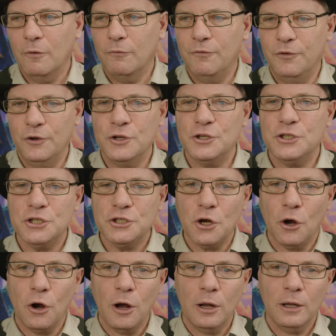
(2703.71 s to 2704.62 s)

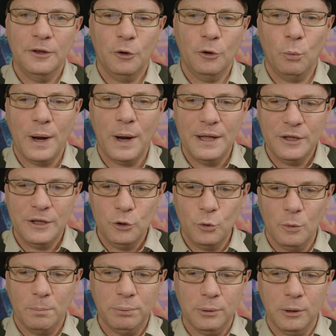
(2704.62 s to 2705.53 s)
versatile in the way that
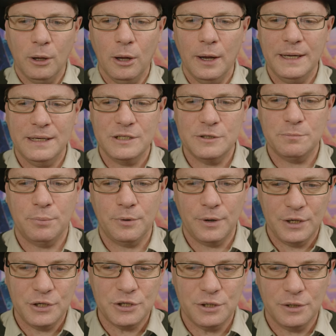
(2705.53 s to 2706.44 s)
you apply
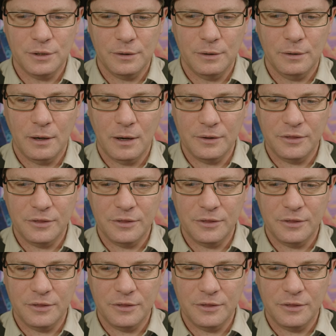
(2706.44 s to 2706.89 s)
inspiration,